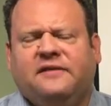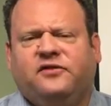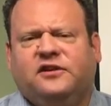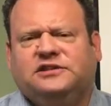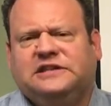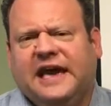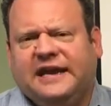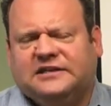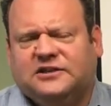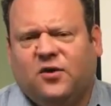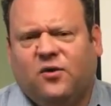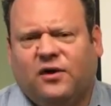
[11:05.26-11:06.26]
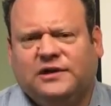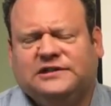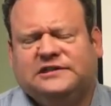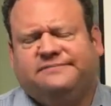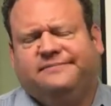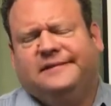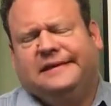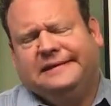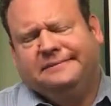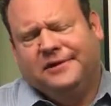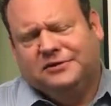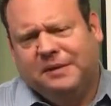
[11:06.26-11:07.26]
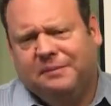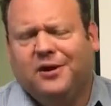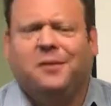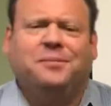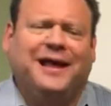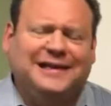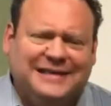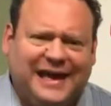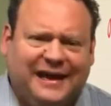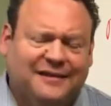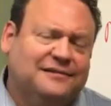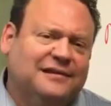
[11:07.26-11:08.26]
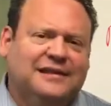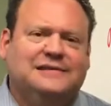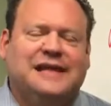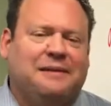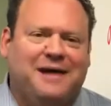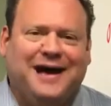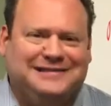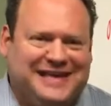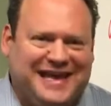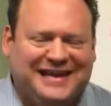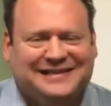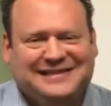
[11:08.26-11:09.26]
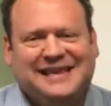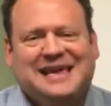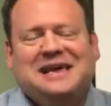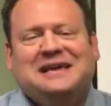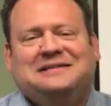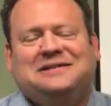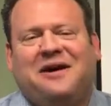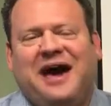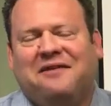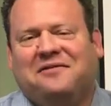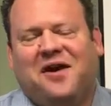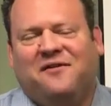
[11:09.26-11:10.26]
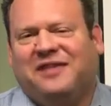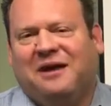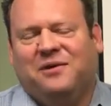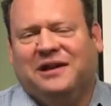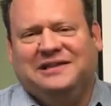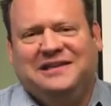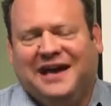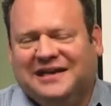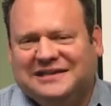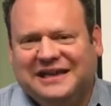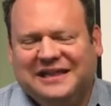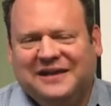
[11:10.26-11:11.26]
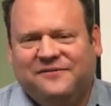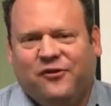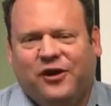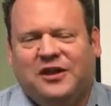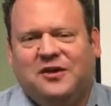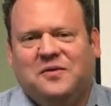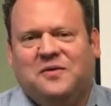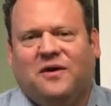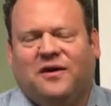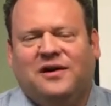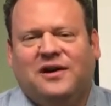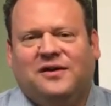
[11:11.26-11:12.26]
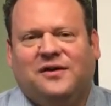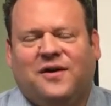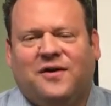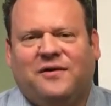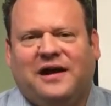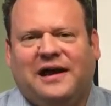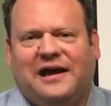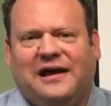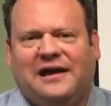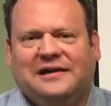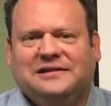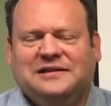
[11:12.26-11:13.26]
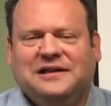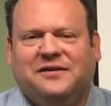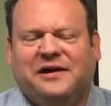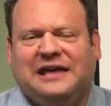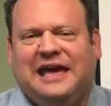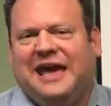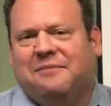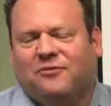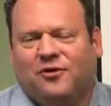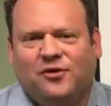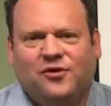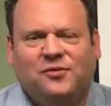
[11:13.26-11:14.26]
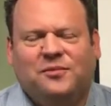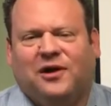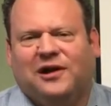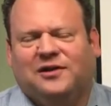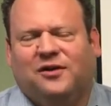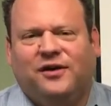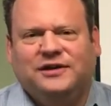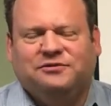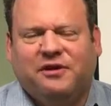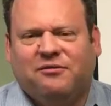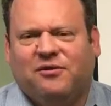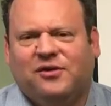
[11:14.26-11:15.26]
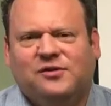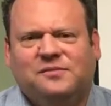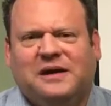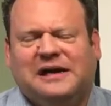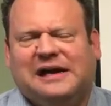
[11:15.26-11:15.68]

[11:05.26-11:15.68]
if there's tennis courts, most people don't play tennis, at least not my tenants. So I don't know if that really does anything for you, or a game room or a laundry room.